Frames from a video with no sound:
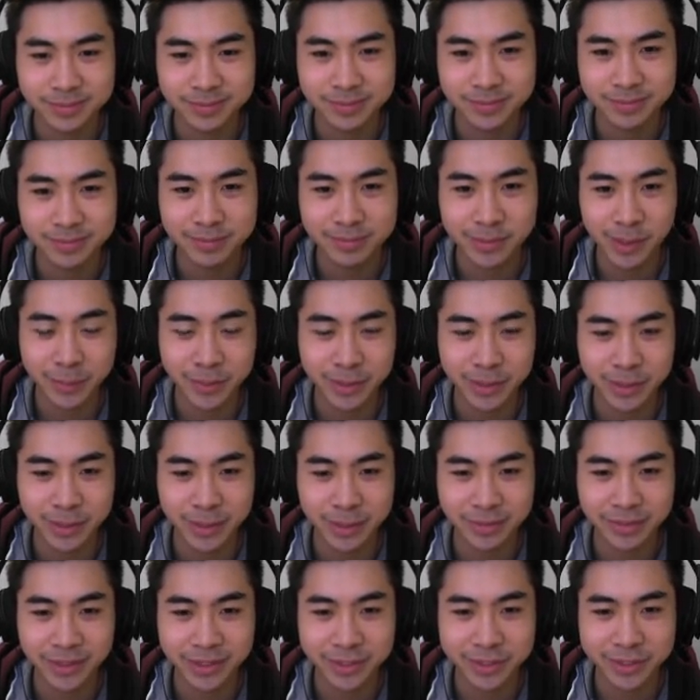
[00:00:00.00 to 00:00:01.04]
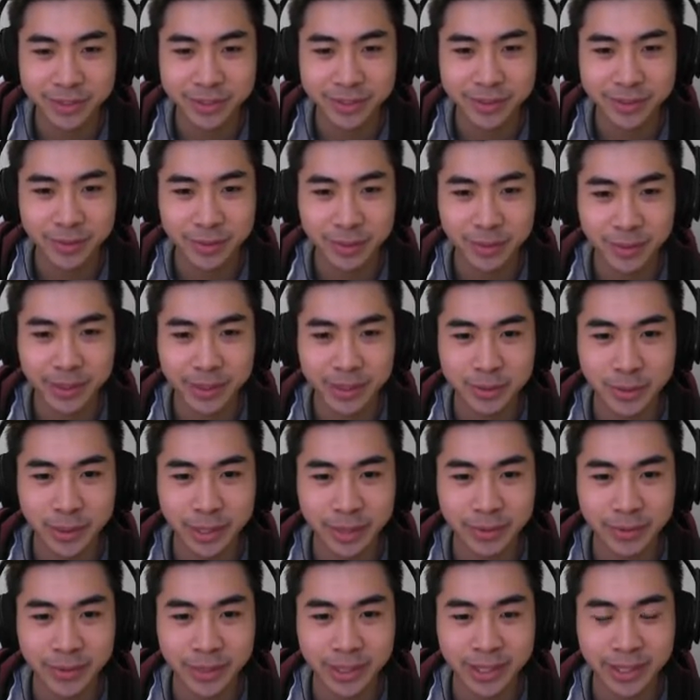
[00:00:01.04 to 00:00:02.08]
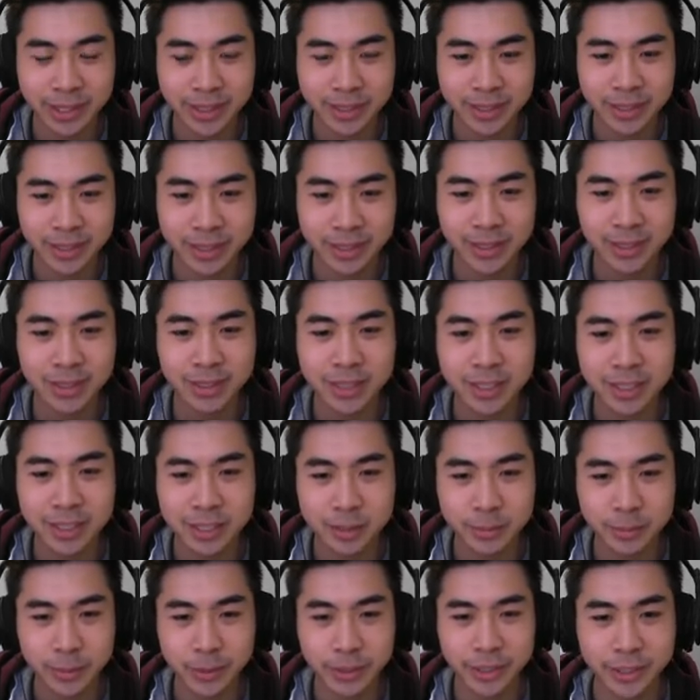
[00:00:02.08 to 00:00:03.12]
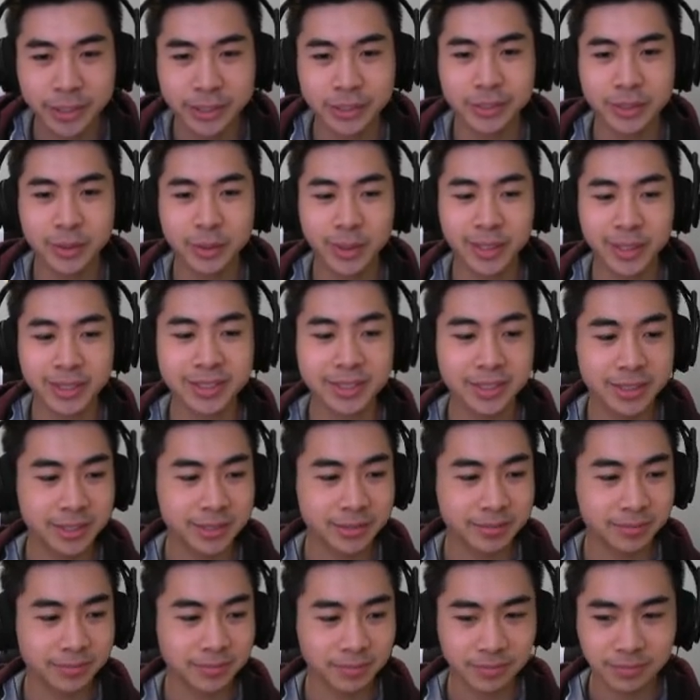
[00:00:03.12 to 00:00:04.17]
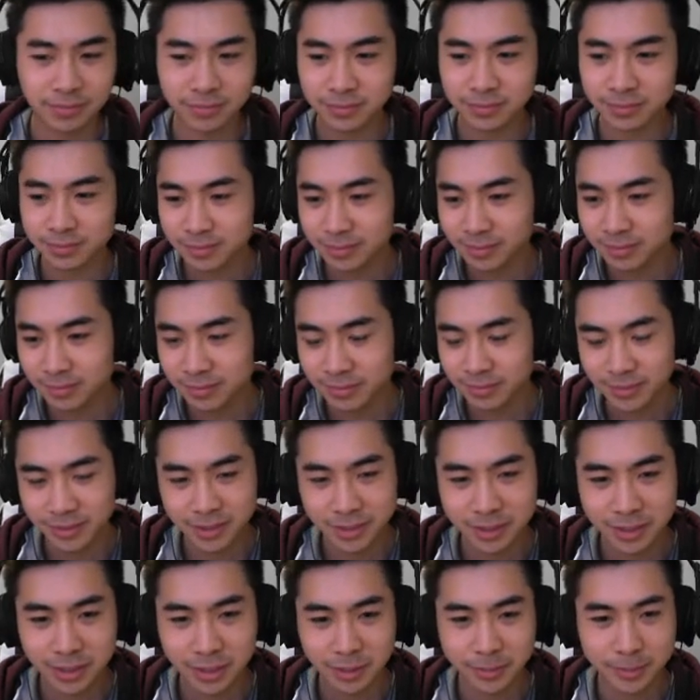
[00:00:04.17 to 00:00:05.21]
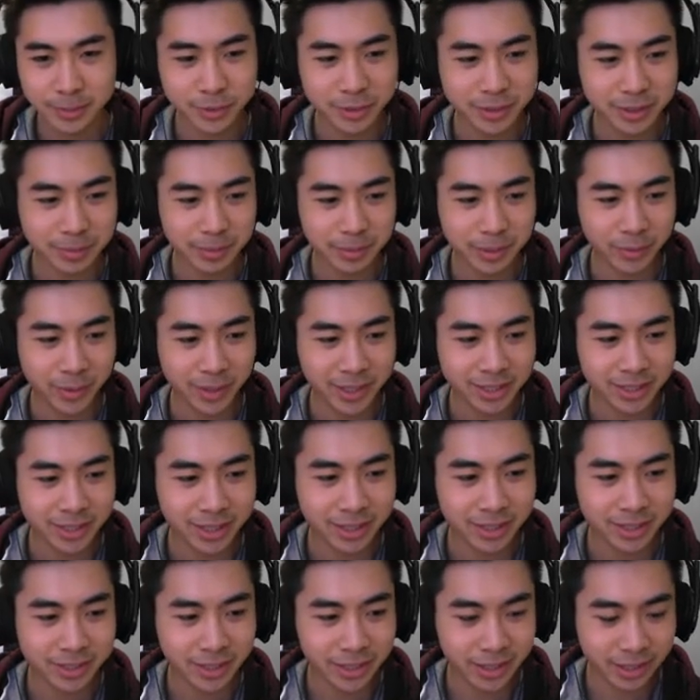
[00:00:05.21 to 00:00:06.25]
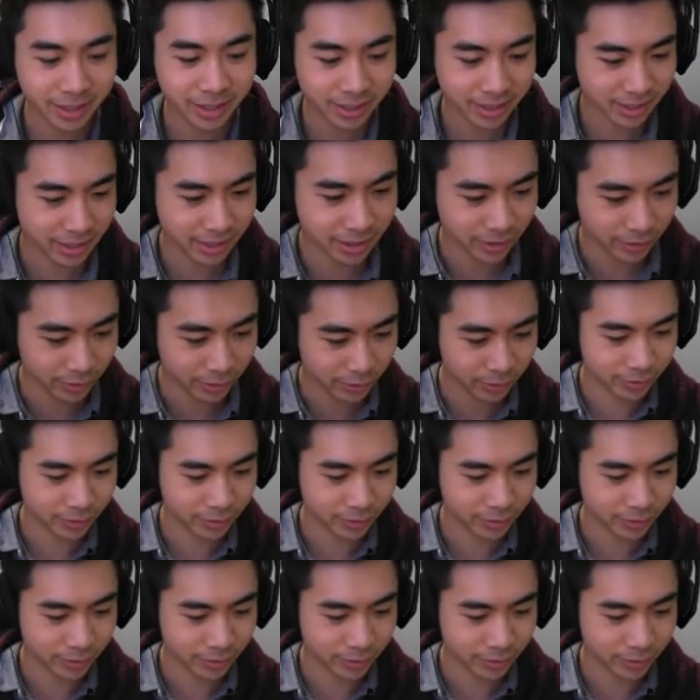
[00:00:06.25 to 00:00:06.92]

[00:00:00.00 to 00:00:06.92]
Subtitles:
maybe we don't even need to. We're ranked 20 already. Oh, that's a pretty good quest. I've been using mid-range hunter. Anywho,